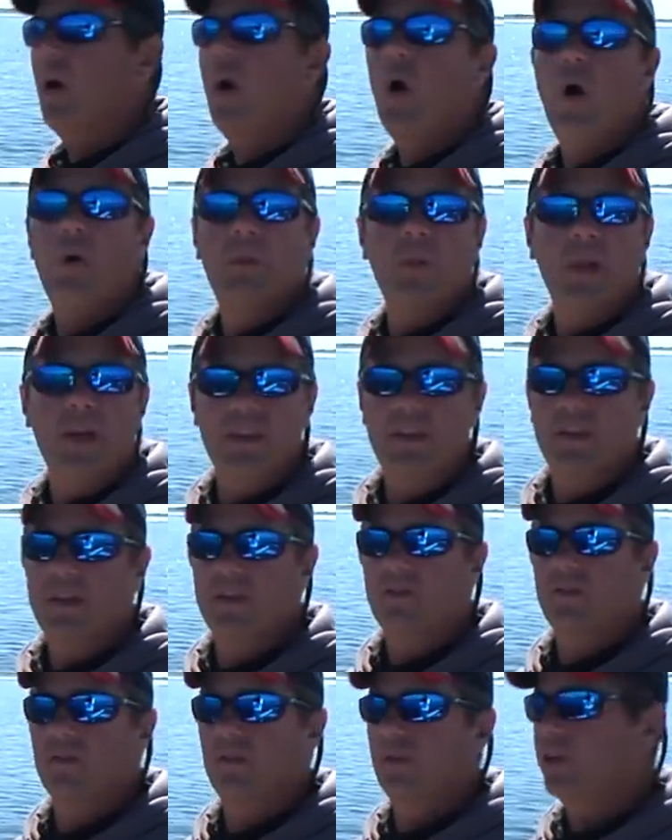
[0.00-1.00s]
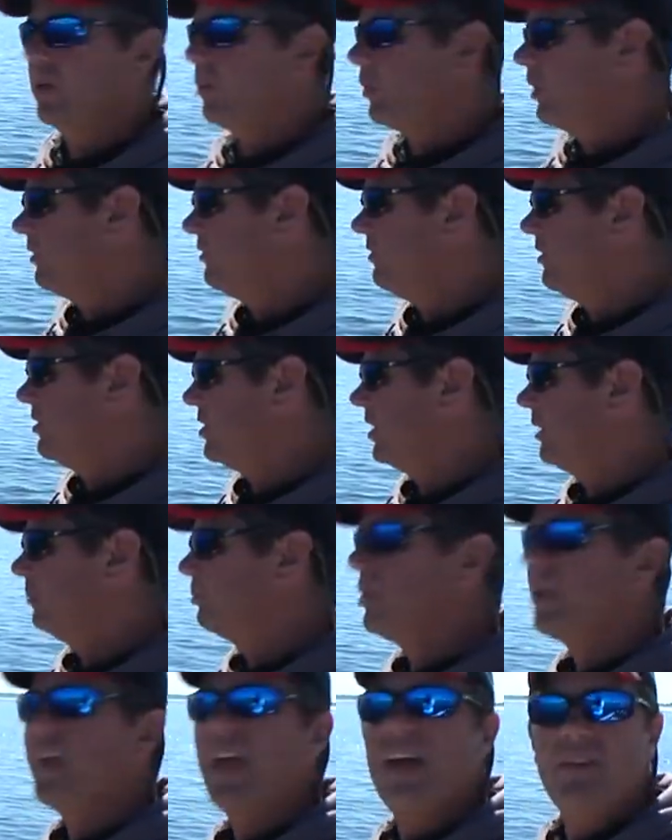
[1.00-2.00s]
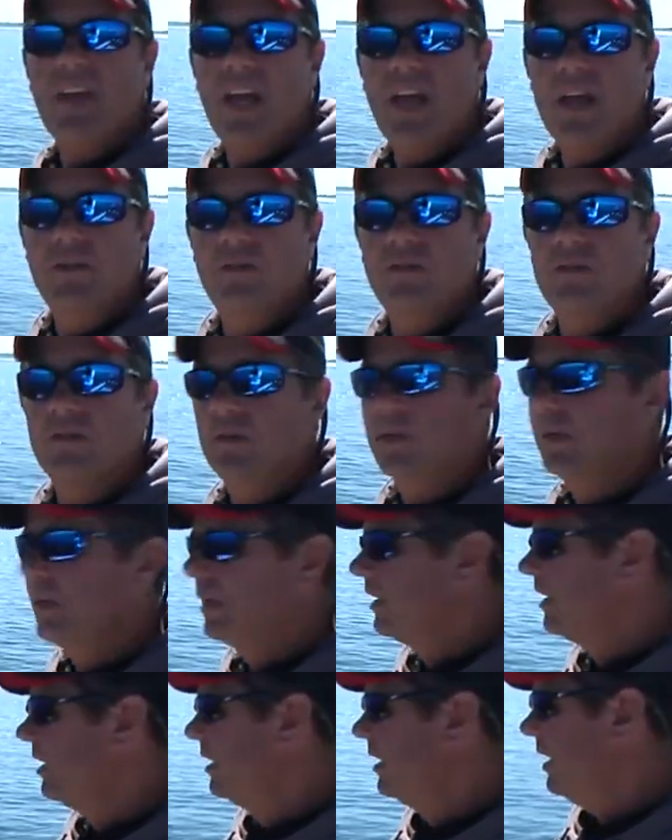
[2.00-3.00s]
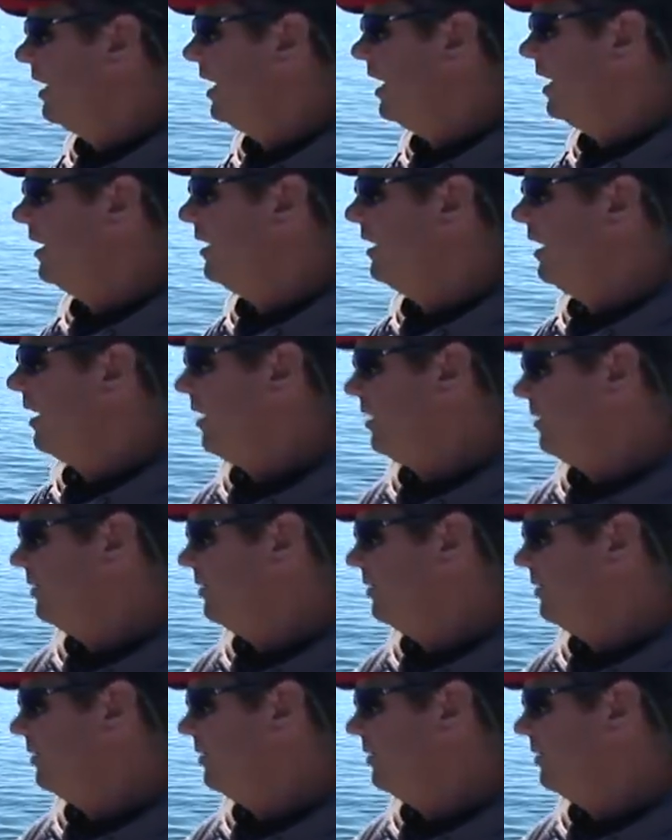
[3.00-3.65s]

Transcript: calm like this, earlier we were fishing pretty heavy heads and